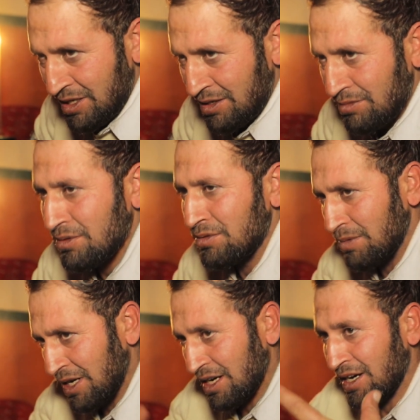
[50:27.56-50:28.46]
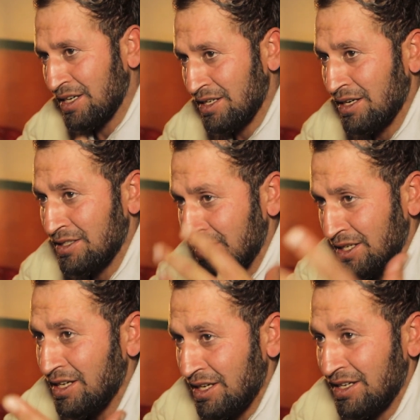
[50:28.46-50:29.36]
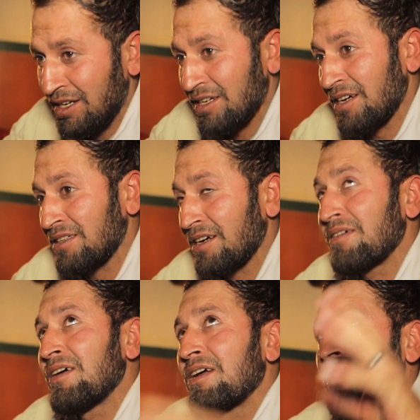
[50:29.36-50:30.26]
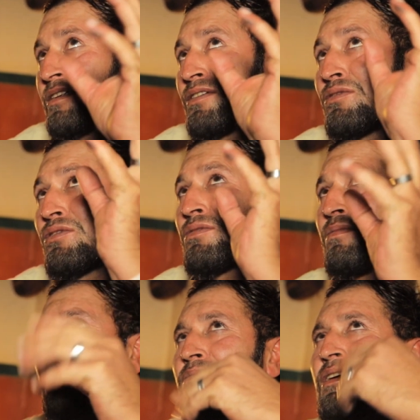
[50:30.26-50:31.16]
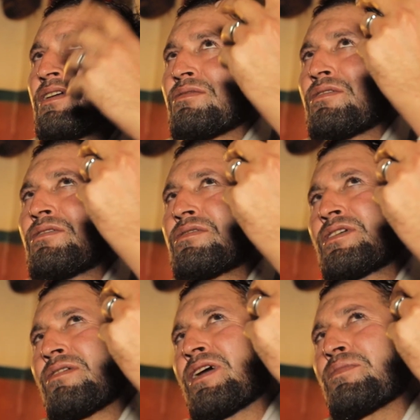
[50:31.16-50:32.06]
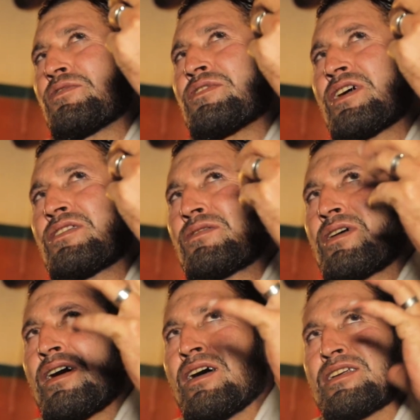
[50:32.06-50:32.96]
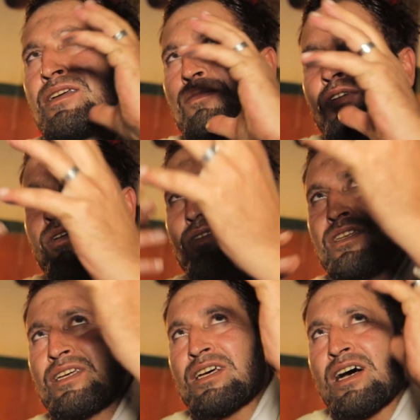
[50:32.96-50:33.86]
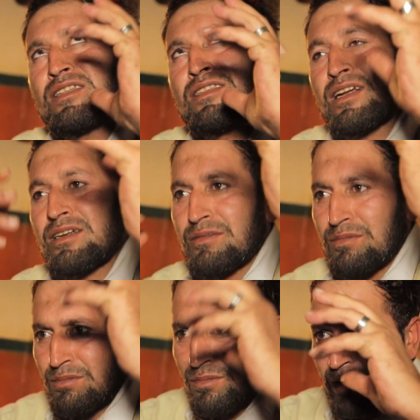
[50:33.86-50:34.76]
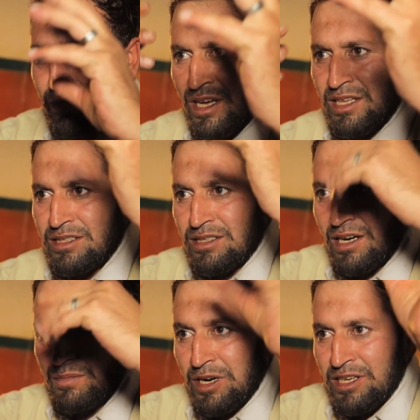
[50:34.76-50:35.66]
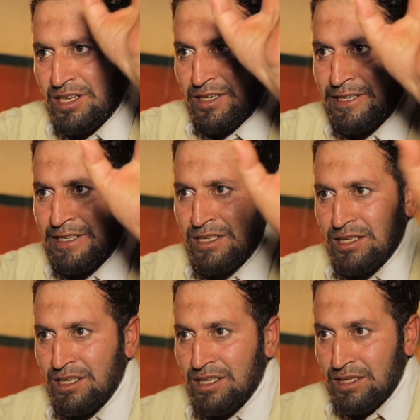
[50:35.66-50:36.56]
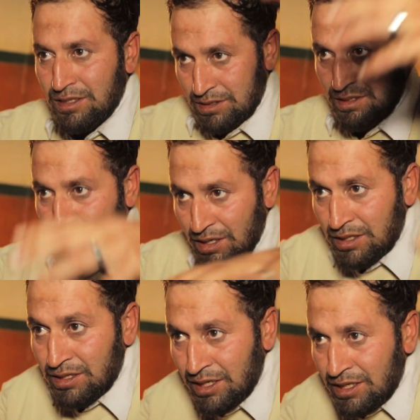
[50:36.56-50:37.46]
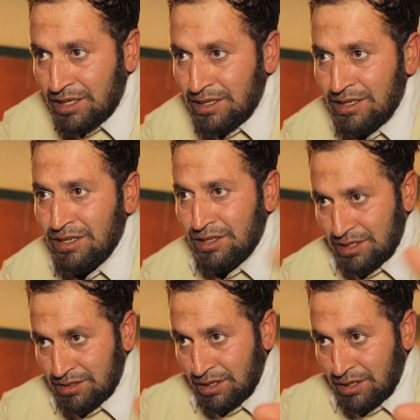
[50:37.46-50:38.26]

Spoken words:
This was said very vaguely. Many want to see him president for the second time, but many do not want to. Not everything is going as planned. There are chances in the